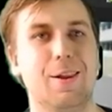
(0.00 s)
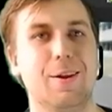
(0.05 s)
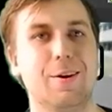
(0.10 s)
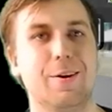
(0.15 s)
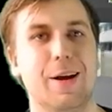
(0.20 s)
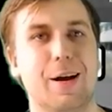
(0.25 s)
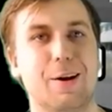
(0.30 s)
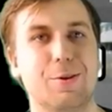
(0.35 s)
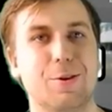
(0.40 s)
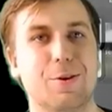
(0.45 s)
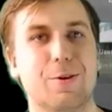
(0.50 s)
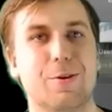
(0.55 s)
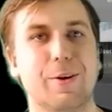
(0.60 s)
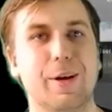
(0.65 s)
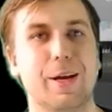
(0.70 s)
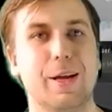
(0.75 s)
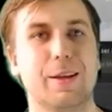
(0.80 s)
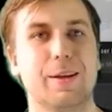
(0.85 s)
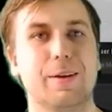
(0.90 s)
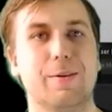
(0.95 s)
Learn how to
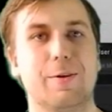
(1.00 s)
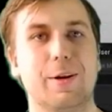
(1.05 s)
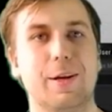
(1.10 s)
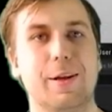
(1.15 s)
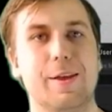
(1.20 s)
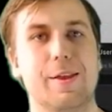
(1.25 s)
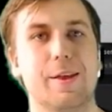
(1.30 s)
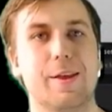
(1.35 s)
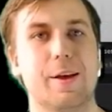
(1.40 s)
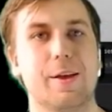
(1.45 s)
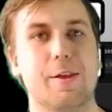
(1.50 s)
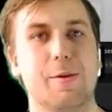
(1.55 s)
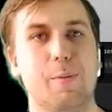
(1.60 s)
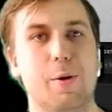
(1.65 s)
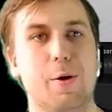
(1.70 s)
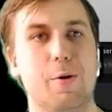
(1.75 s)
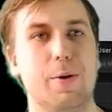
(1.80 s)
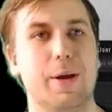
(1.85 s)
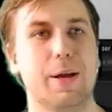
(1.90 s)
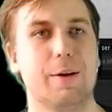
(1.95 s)
create realistic
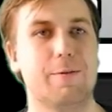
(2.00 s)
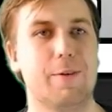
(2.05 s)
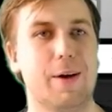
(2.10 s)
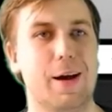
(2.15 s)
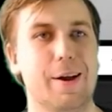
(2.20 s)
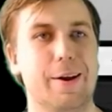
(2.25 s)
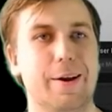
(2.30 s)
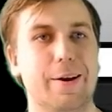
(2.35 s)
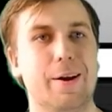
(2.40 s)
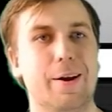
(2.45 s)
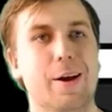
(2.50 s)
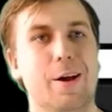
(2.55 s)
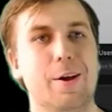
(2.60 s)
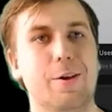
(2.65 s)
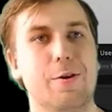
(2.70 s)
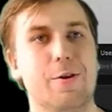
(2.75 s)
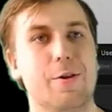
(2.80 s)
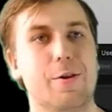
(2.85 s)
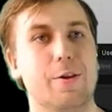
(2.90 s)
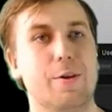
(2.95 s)
smoke and fire
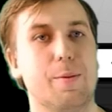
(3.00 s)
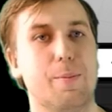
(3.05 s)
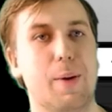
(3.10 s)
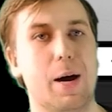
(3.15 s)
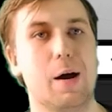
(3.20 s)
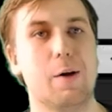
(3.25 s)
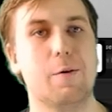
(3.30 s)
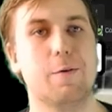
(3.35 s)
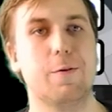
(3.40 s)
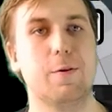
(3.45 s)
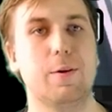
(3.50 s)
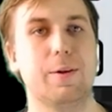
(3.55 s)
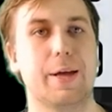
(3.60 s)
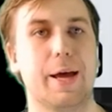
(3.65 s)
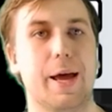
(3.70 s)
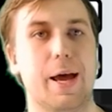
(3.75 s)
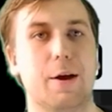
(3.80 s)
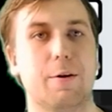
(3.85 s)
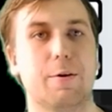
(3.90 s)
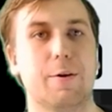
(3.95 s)
using the powerful
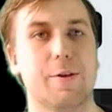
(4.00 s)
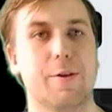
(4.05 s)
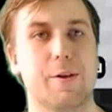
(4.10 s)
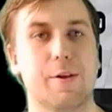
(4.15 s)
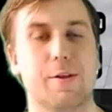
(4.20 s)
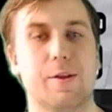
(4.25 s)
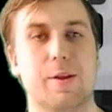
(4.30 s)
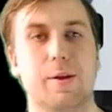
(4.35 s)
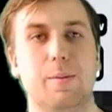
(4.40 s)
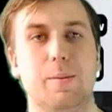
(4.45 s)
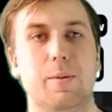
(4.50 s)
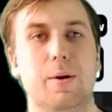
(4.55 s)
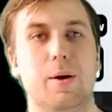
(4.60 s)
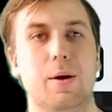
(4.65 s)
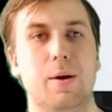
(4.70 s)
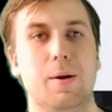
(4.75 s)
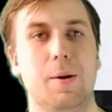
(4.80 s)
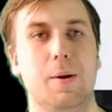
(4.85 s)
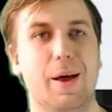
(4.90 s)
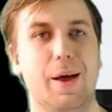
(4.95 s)
Niagara system.
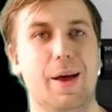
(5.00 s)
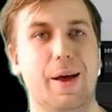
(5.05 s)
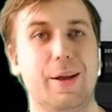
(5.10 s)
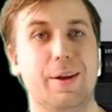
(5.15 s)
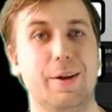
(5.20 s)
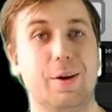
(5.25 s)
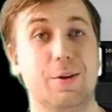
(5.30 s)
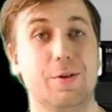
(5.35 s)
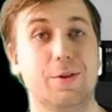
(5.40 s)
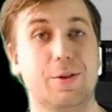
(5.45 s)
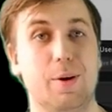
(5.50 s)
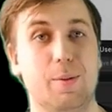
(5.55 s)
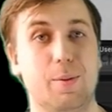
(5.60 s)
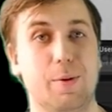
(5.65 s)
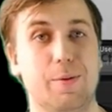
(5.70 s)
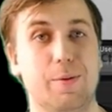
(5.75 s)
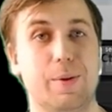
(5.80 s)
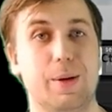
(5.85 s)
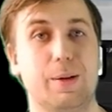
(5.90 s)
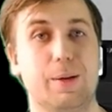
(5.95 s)
And on top
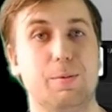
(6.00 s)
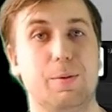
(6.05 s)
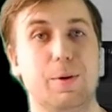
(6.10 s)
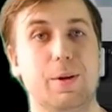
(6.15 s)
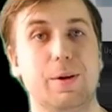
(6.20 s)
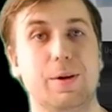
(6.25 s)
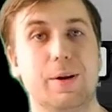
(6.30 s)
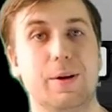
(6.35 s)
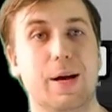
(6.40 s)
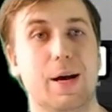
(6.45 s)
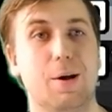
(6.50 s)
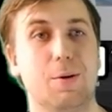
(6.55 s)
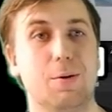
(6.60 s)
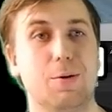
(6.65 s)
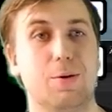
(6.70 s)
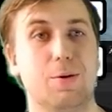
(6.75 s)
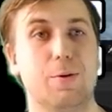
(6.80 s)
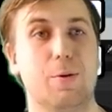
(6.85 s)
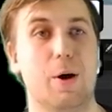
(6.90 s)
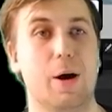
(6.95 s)
of it, we'll learn how
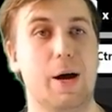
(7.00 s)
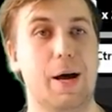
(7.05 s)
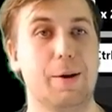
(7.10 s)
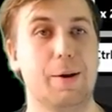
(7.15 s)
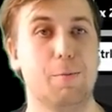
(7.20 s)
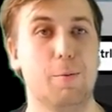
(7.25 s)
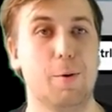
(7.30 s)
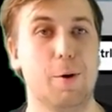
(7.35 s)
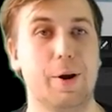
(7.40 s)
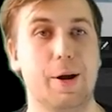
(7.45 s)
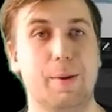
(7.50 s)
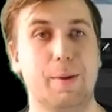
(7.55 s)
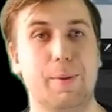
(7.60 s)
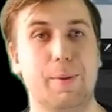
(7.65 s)
to add water